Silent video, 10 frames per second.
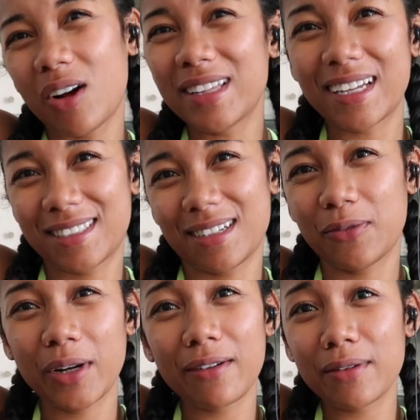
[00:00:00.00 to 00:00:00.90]
all that
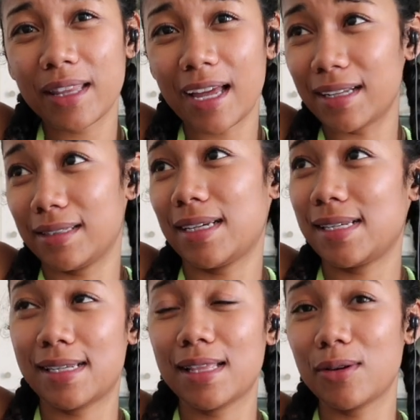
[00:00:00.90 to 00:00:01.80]
stuff. Whatever that
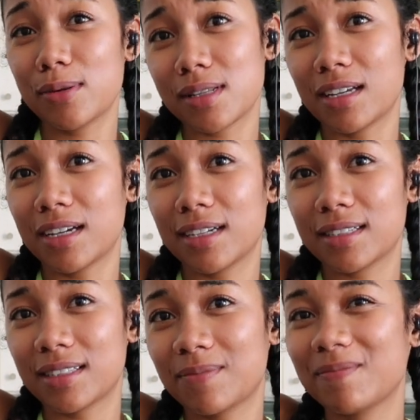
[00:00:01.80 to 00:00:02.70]
is in those
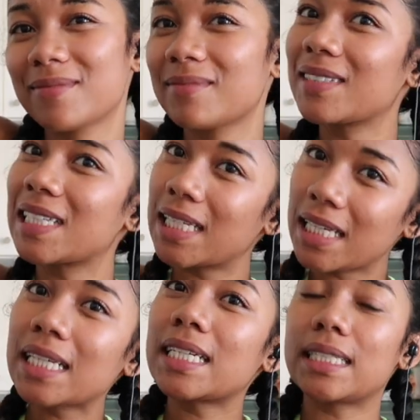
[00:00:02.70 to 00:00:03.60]
things
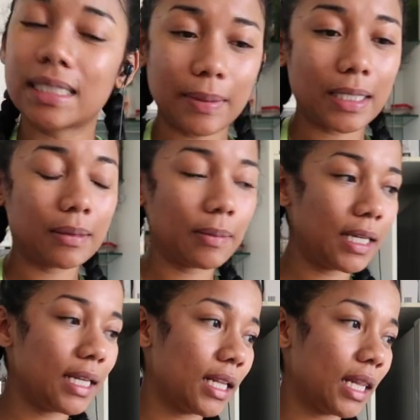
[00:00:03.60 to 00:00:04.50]
is about to
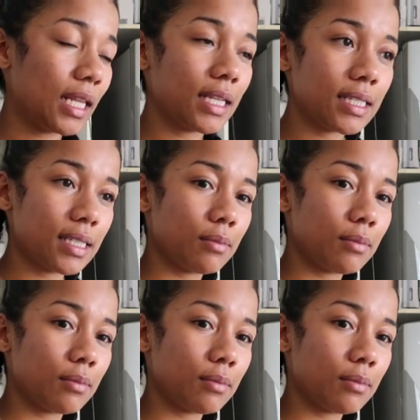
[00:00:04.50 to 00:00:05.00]
be in this